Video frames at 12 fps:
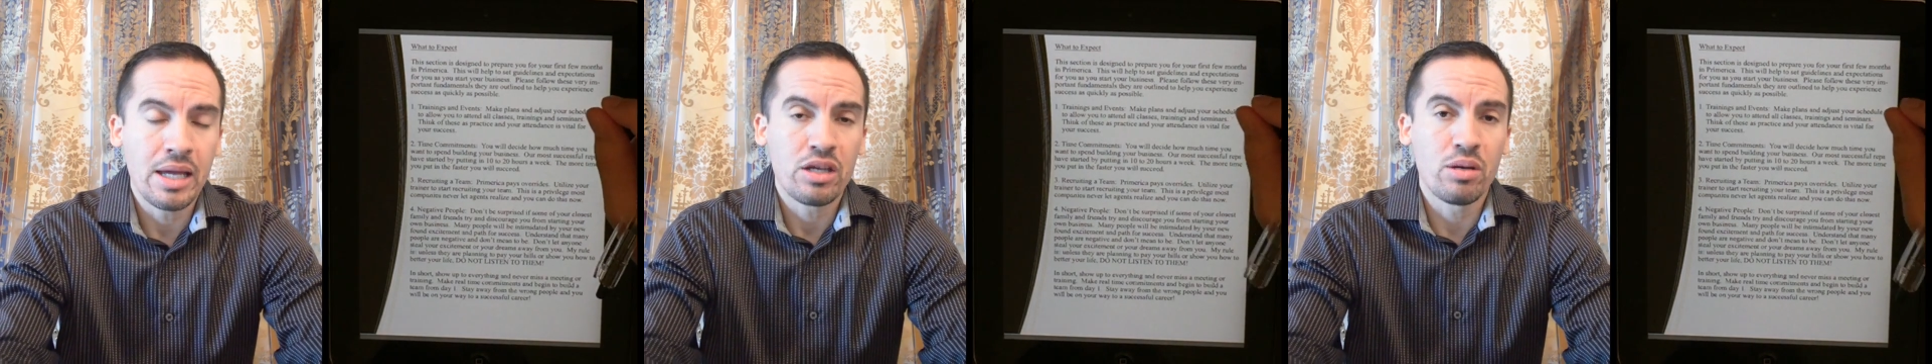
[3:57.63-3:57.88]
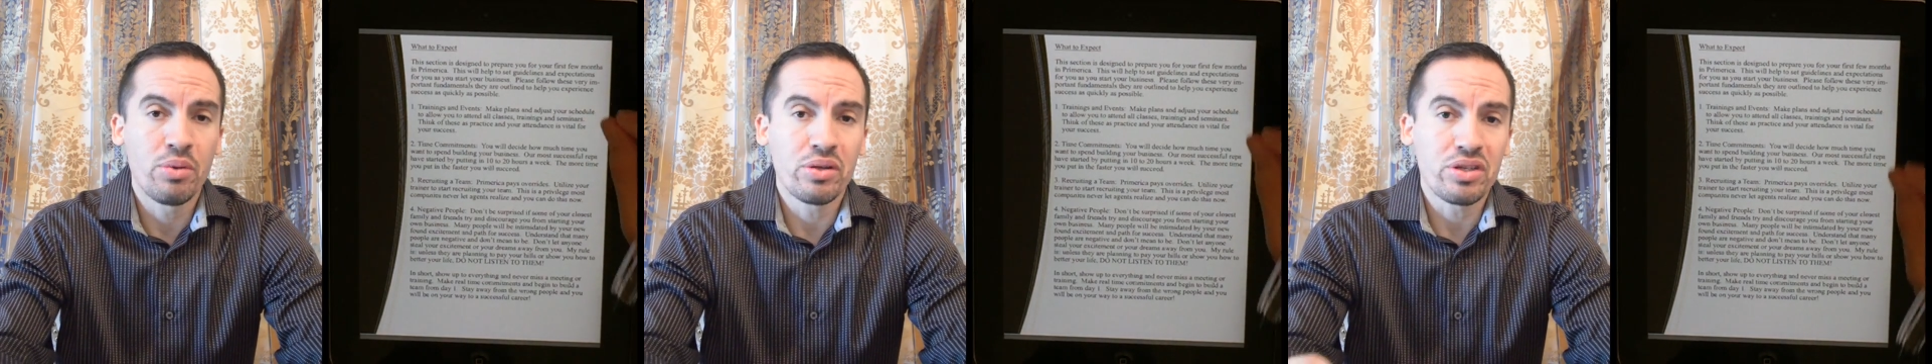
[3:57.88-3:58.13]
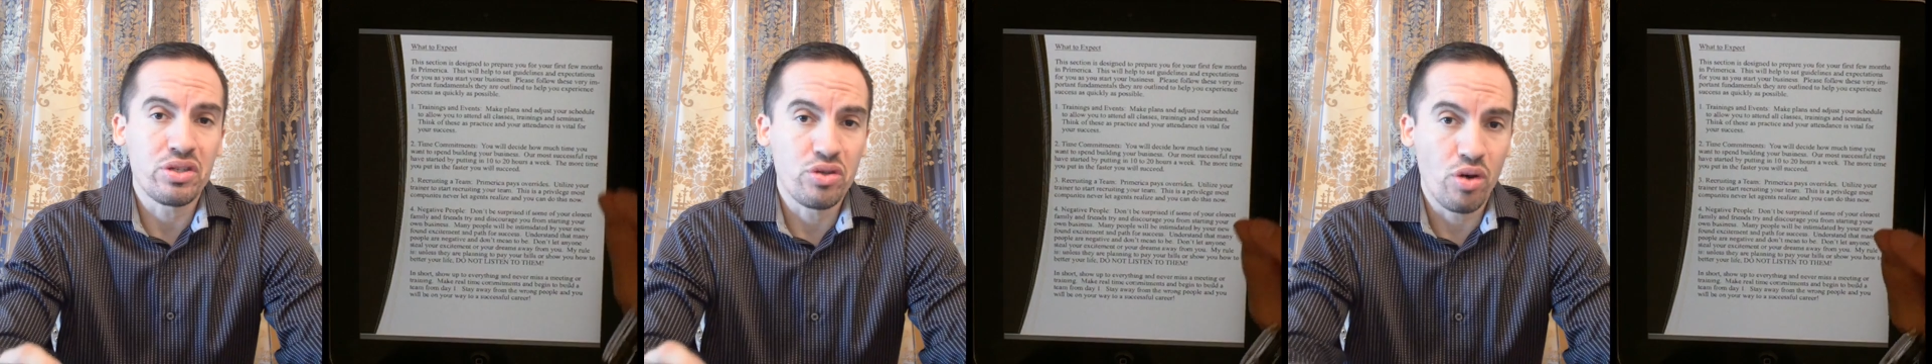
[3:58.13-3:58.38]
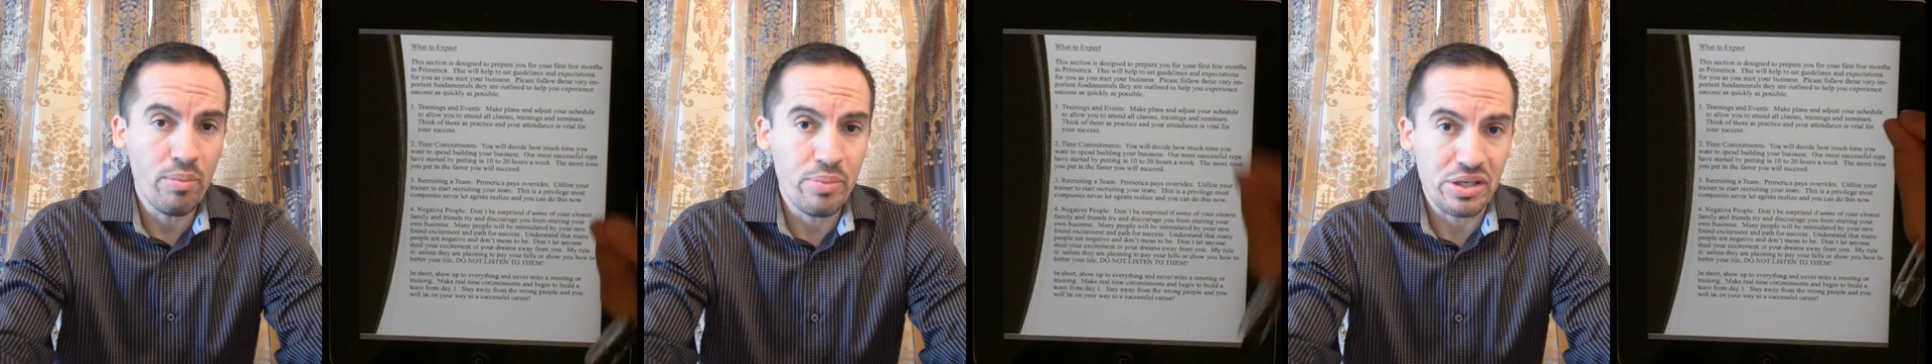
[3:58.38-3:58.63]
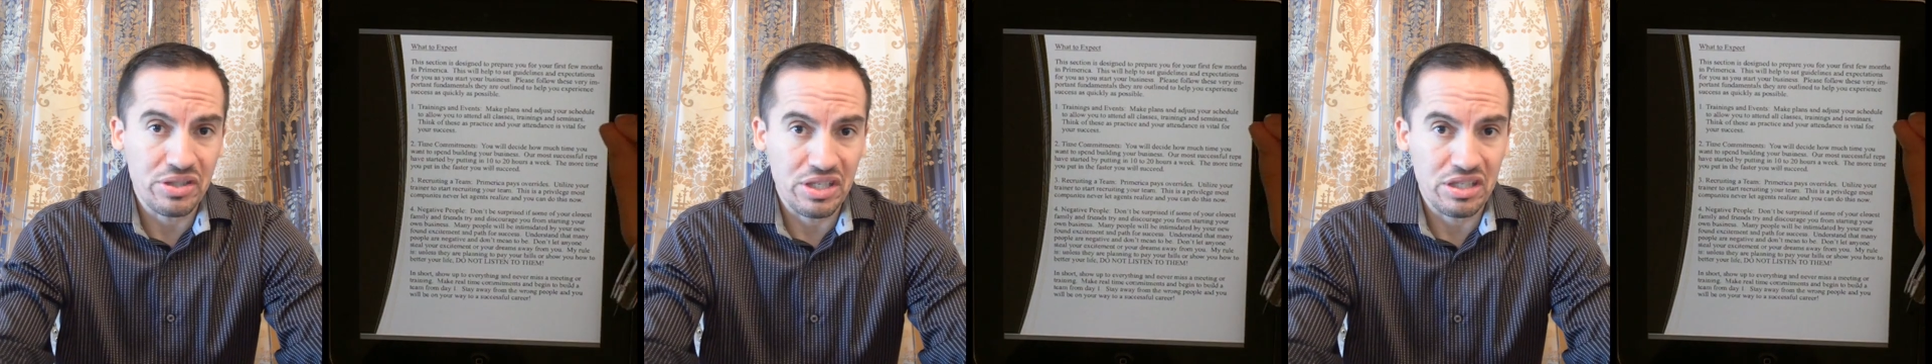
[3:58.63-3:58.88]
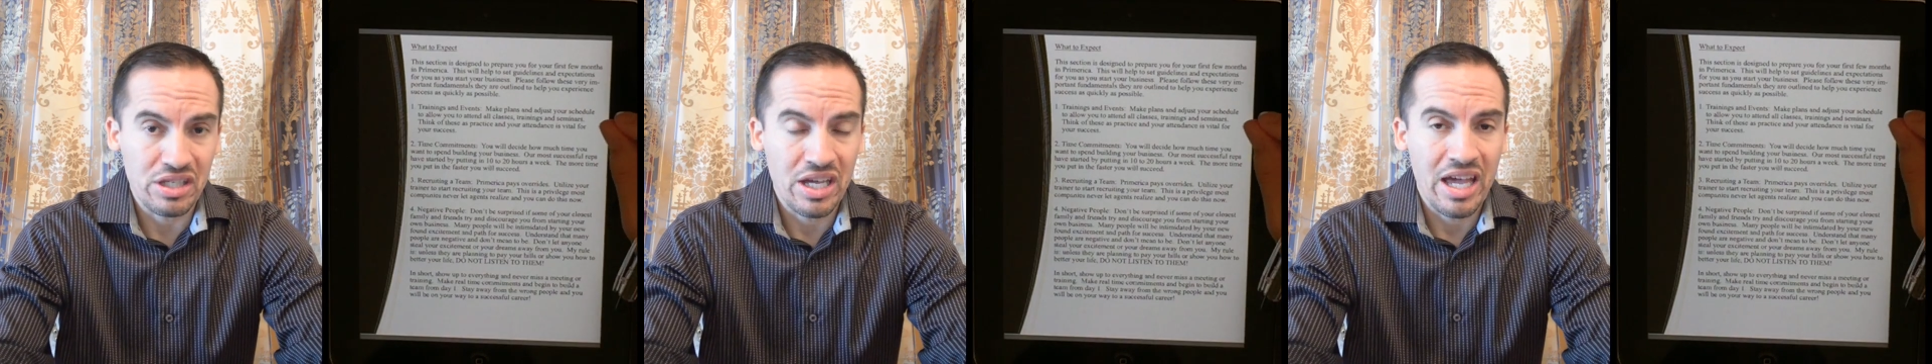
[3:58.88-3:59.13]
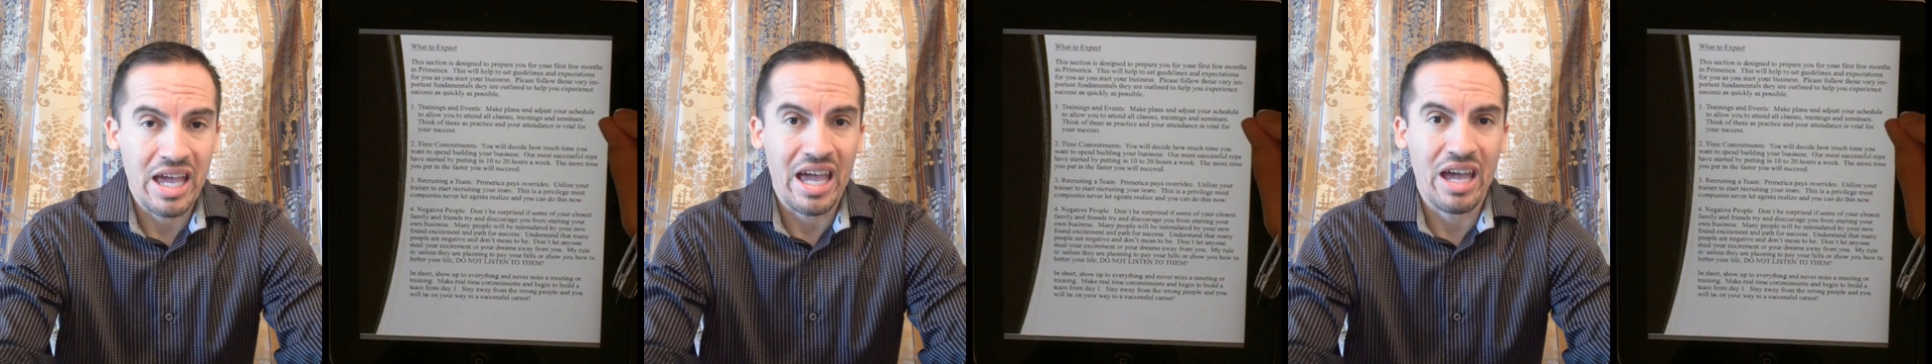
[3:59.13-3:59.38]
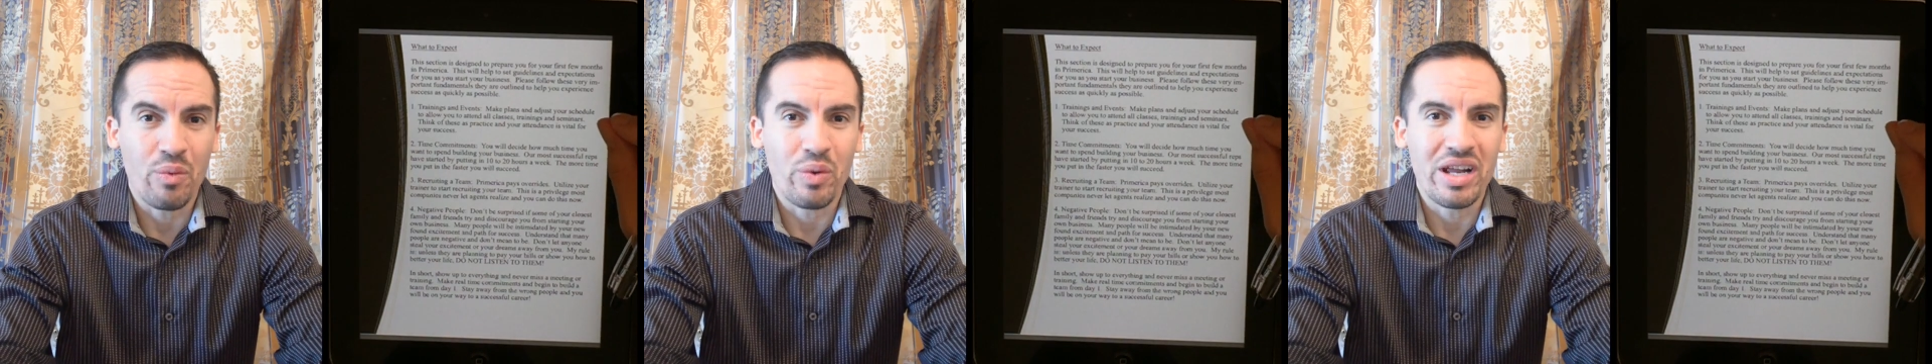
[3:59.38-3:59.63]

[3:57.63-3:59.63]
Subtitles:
You're building your business. And